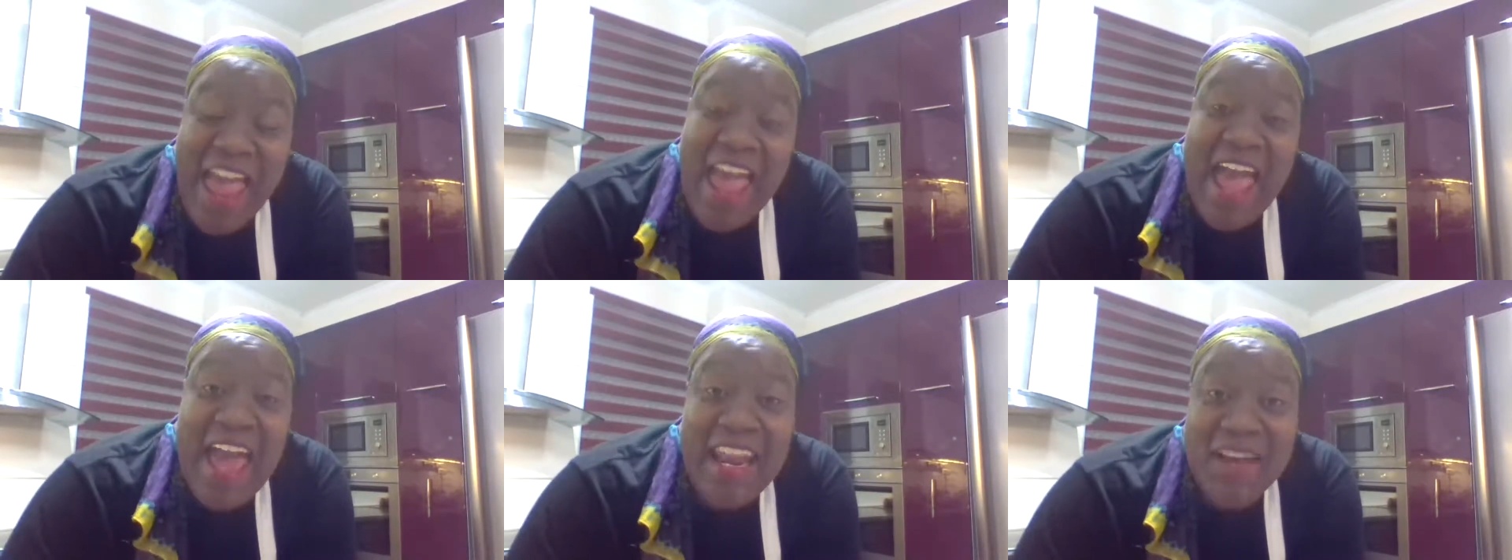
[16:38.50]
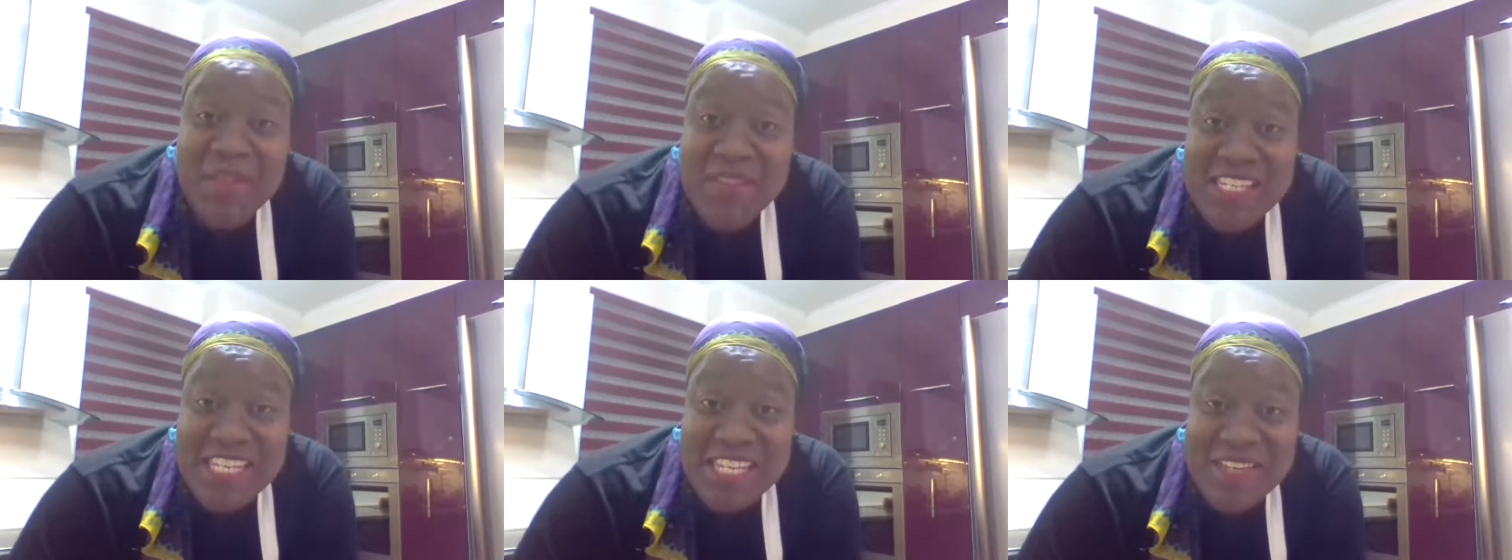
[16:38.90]
and I will
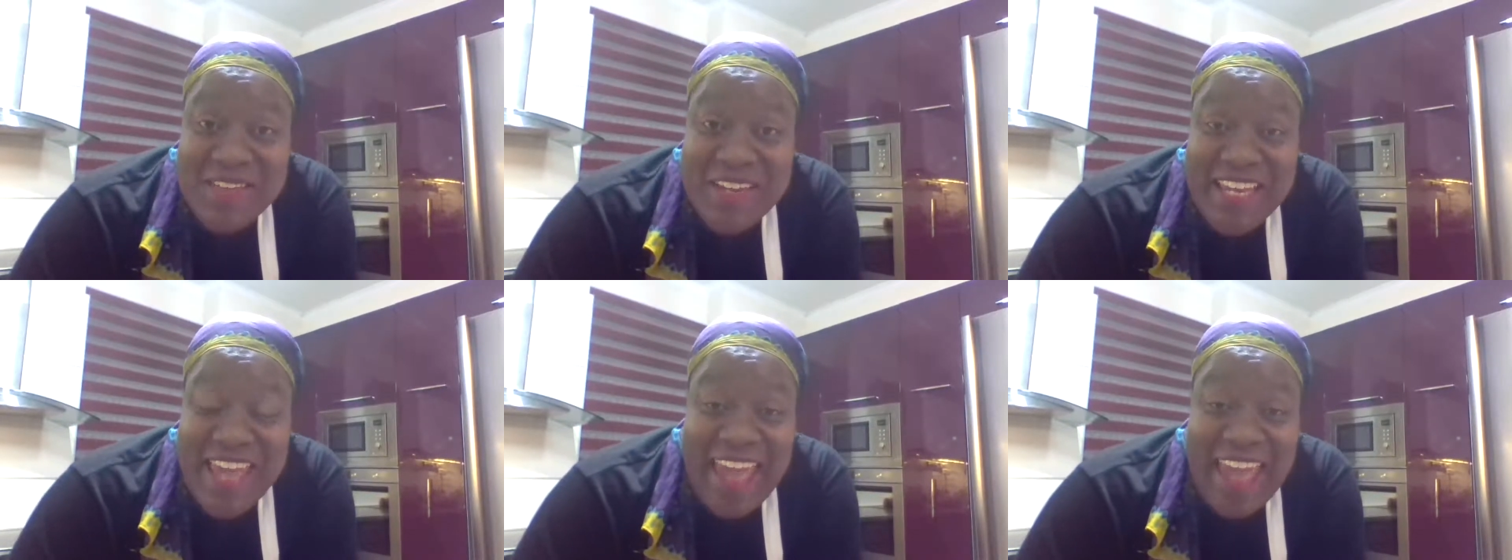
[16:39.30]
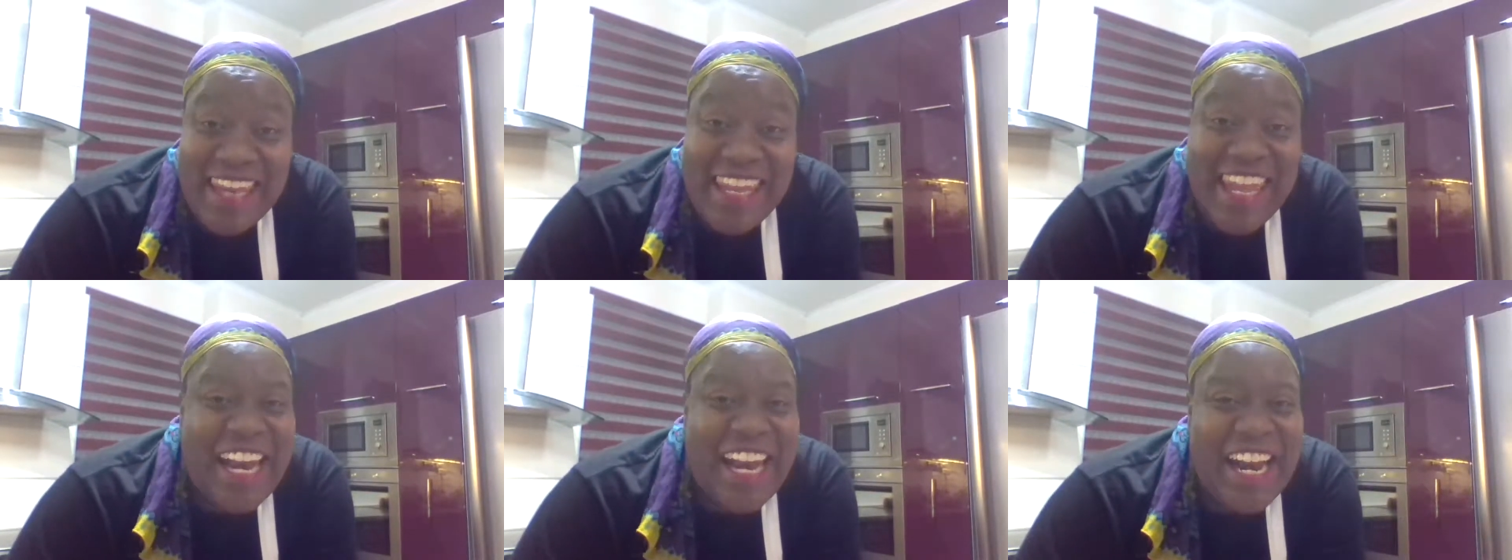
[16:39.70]
see you again
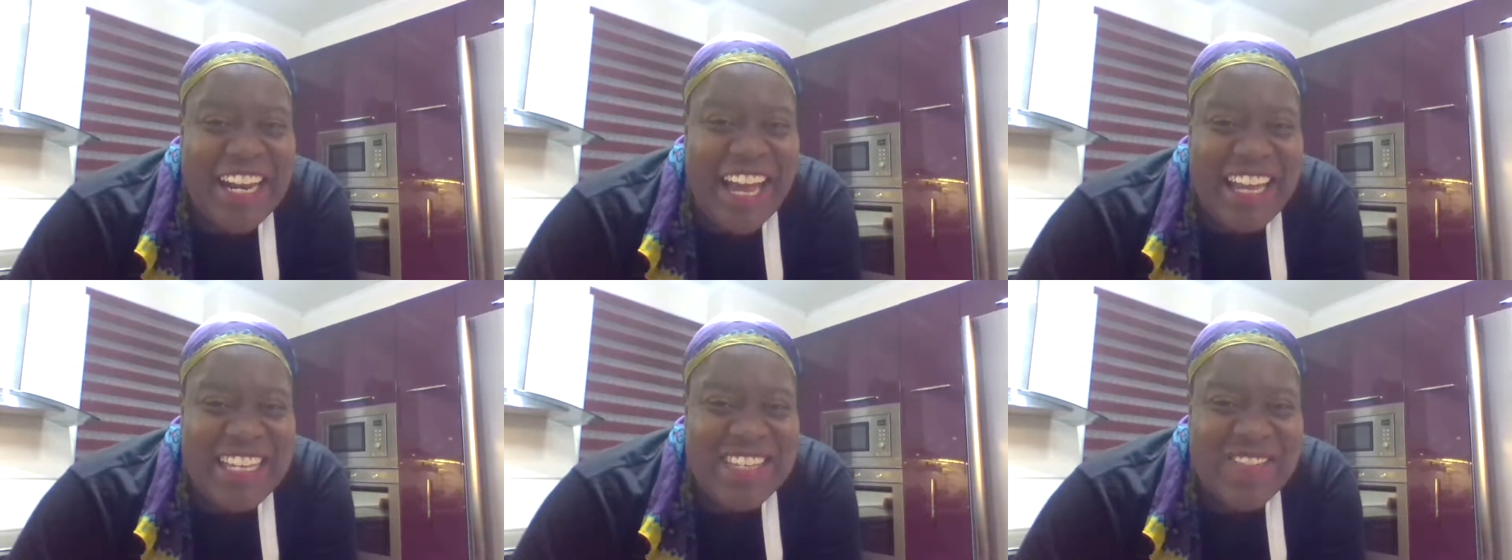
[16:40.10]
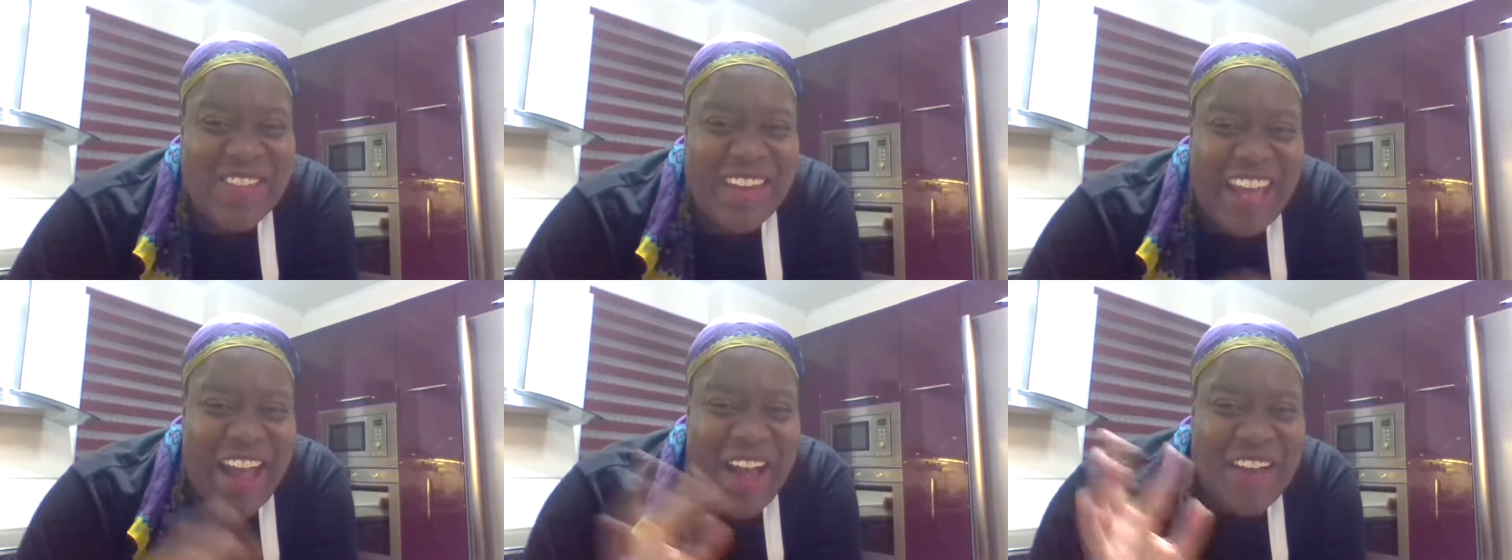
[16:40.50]
in our next
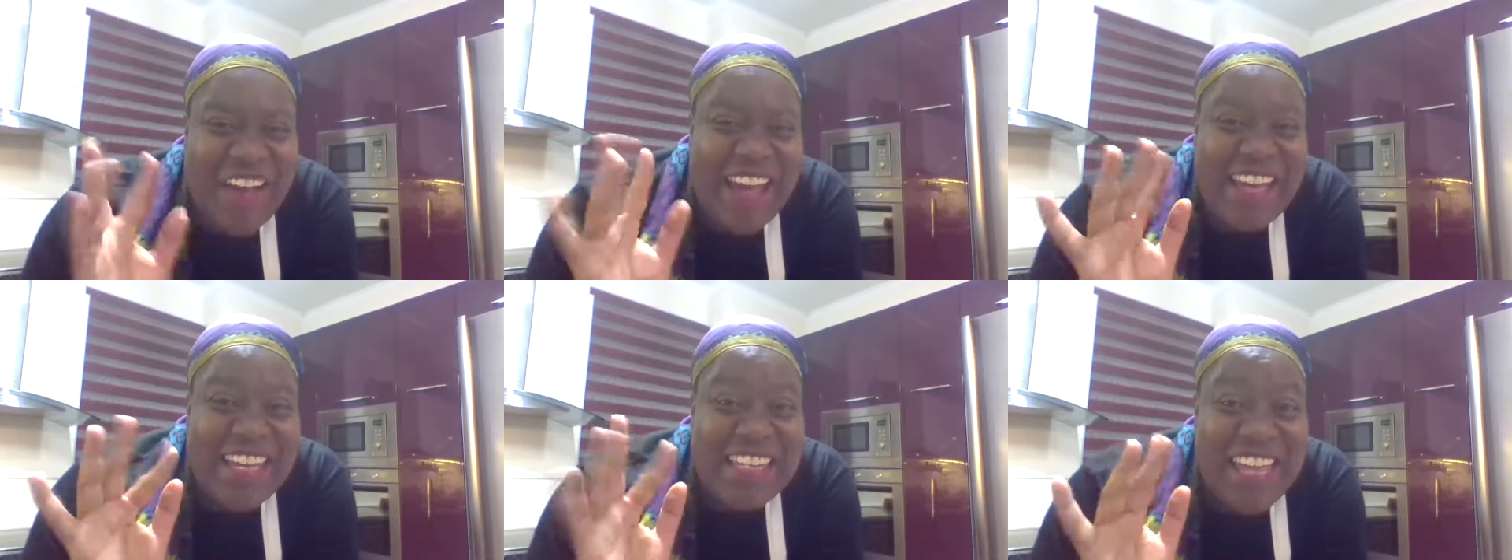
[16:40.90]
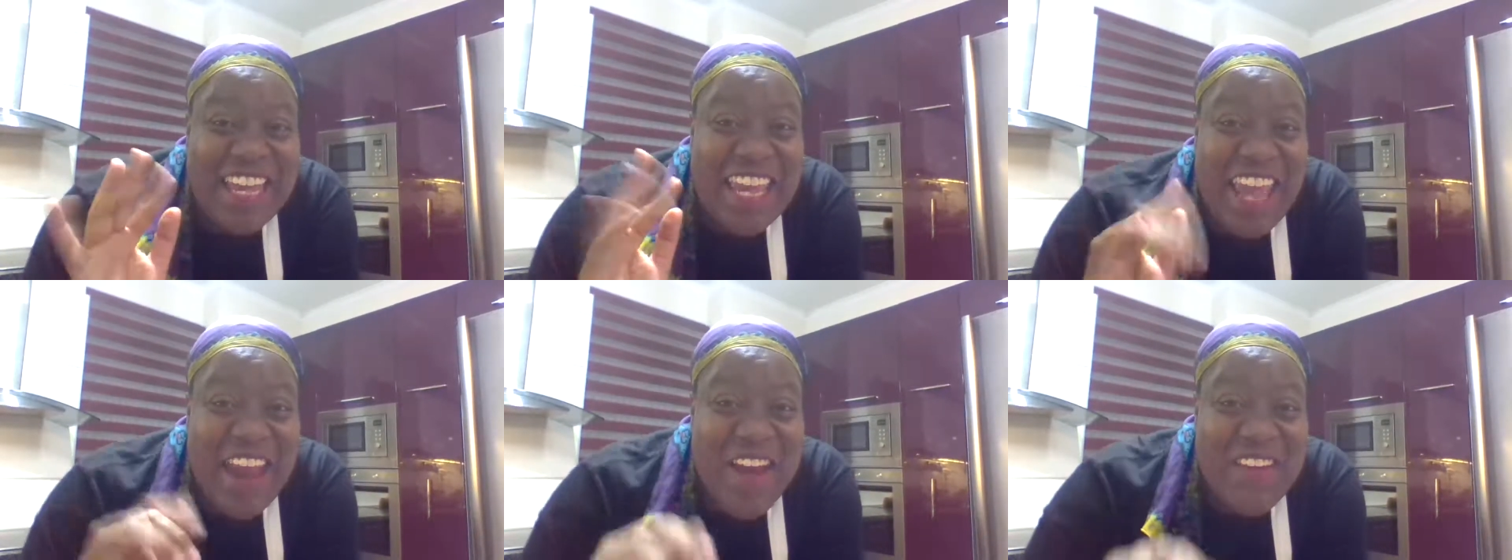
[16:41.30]
video. Take
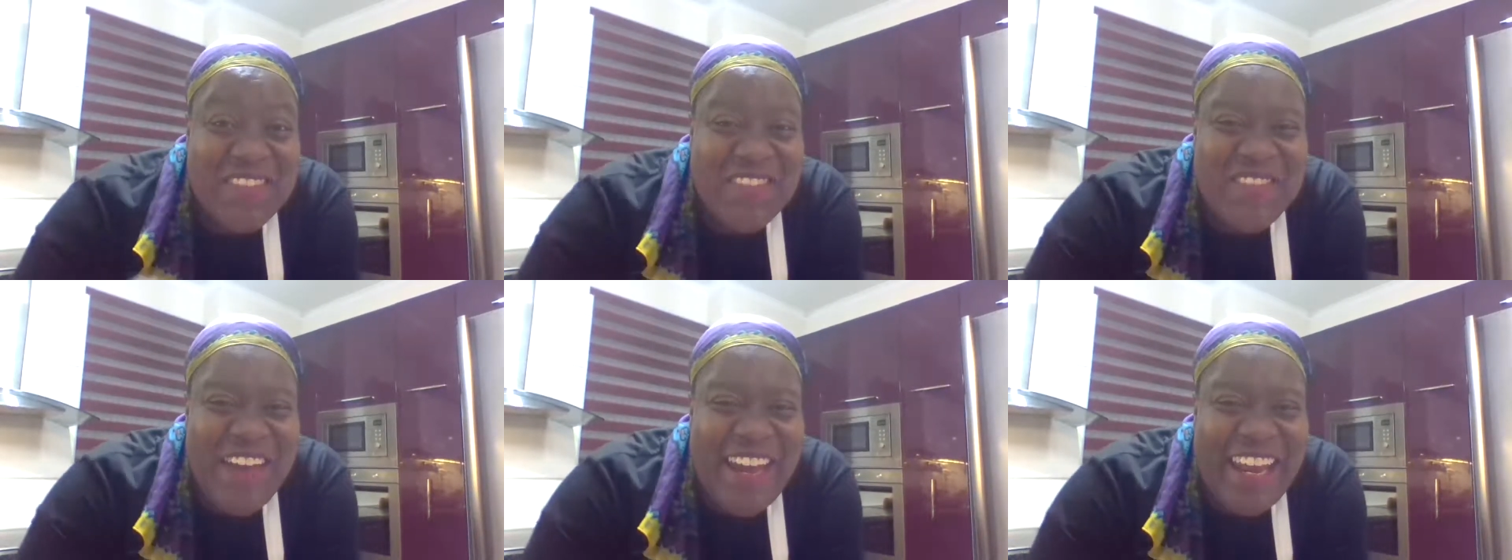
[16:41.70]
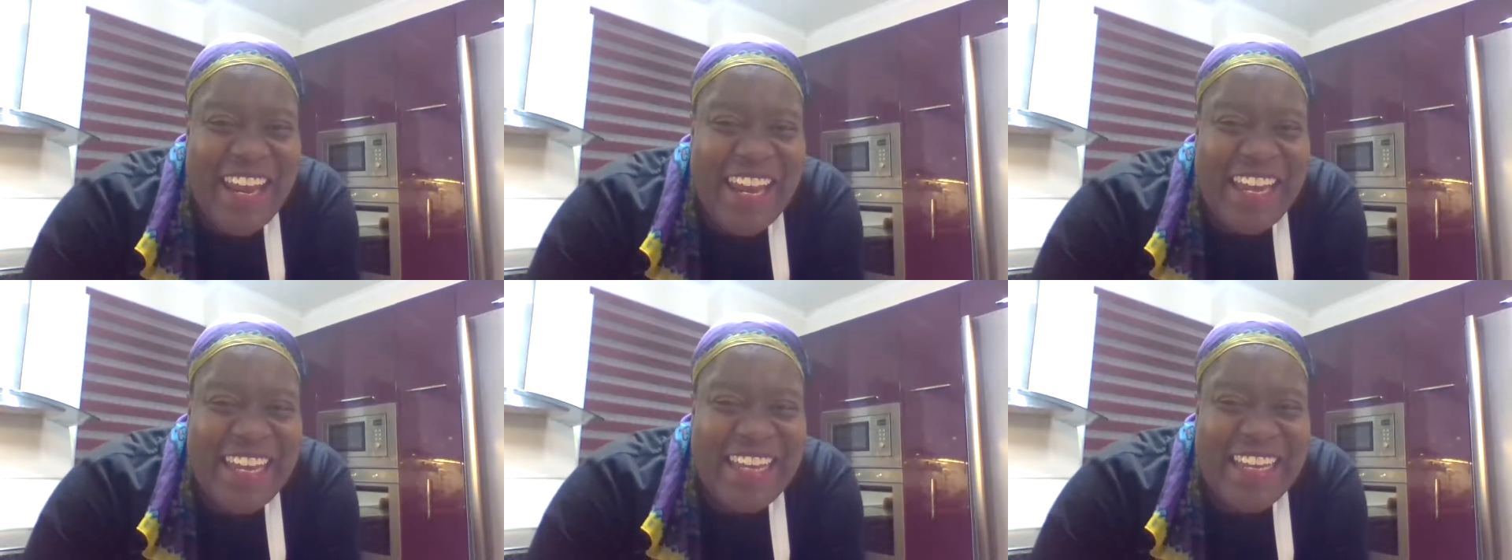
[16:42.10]
care,
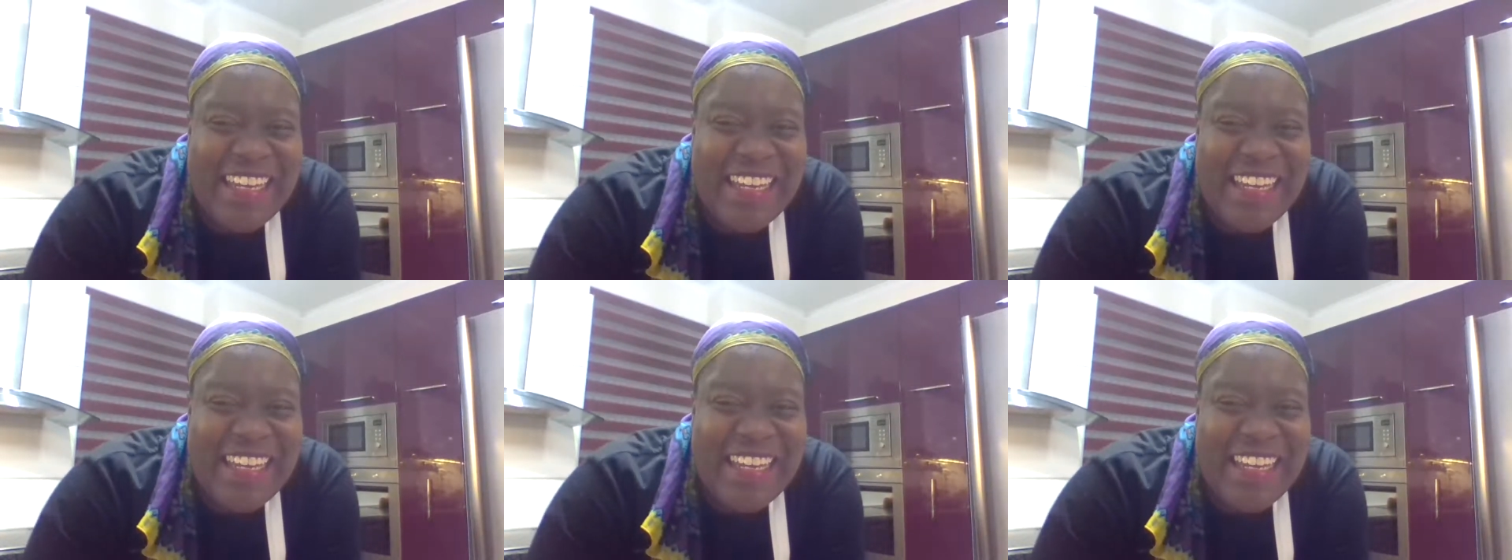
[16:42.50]
everybody.